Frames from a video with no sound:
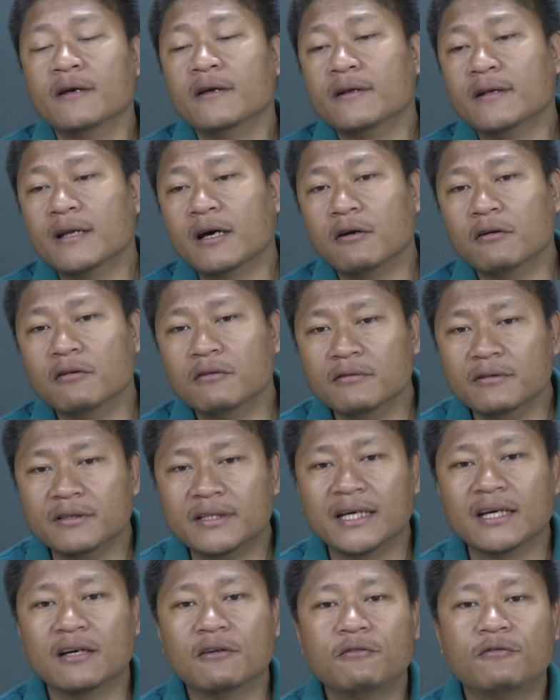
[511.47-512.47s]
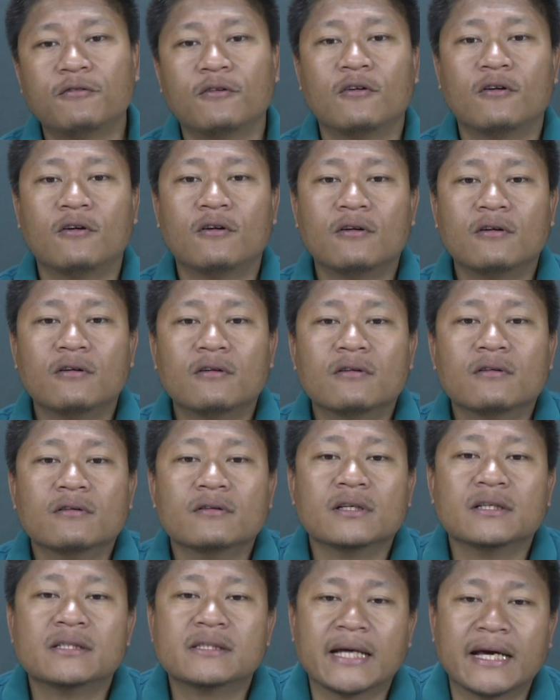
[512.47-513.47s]
Now, therefore,
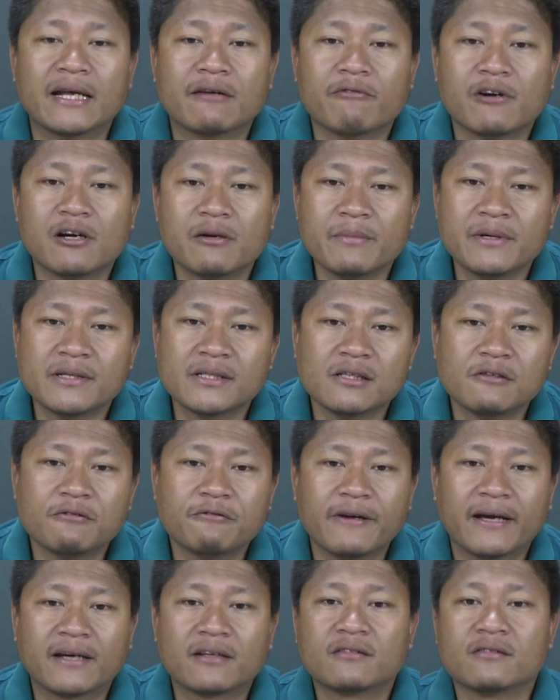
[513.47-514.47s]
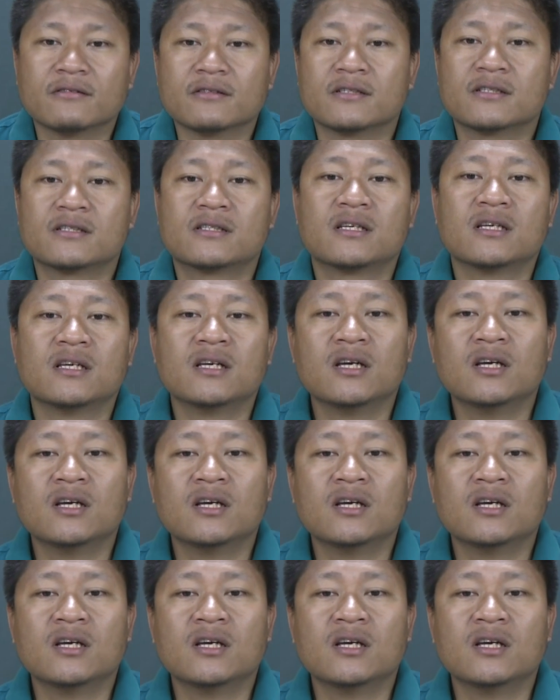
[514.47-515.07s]
these environmental factors